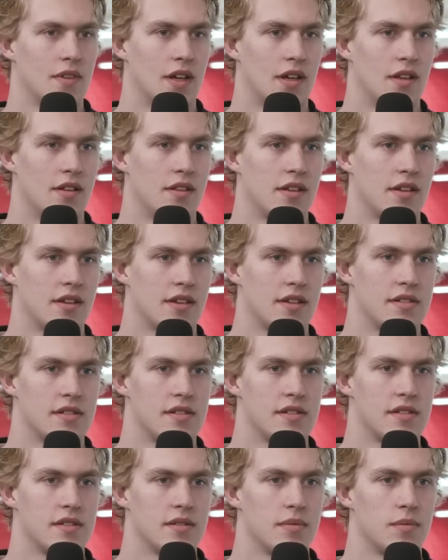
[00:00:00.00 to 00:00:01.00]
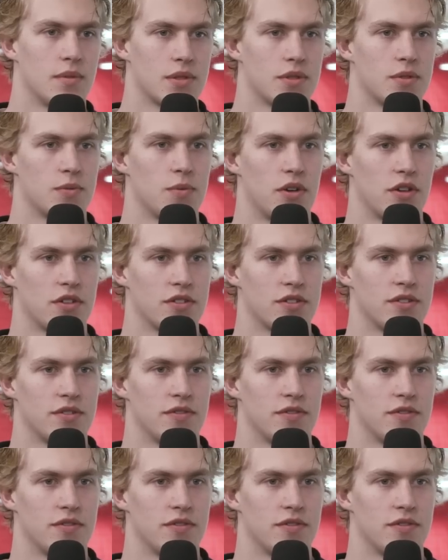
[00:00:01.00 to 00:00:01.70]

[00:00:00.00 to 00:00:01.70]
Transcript: I think it's what works